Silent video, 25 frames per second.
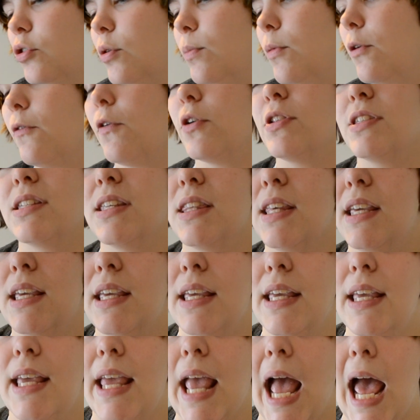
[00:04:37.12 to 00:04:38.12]
you move on to
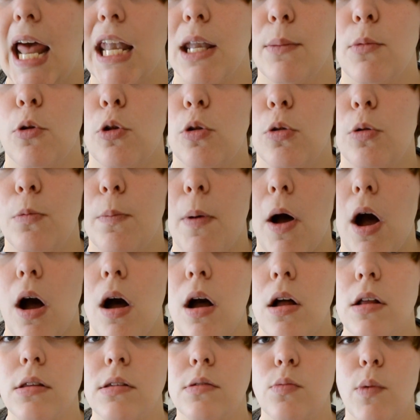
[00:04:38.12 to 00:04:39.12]
the animal
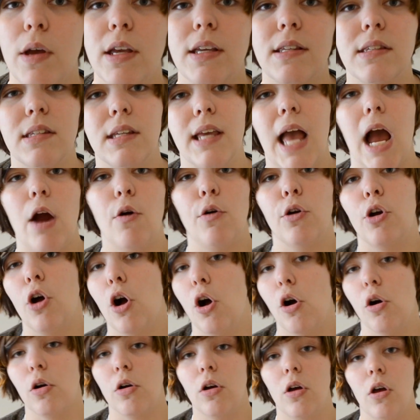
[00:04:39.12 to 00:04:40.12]
part, where you see
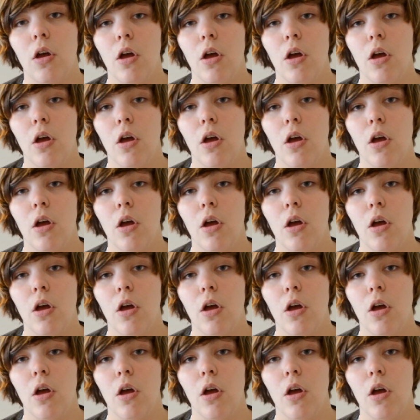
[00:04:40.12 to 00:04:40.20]
Aragog,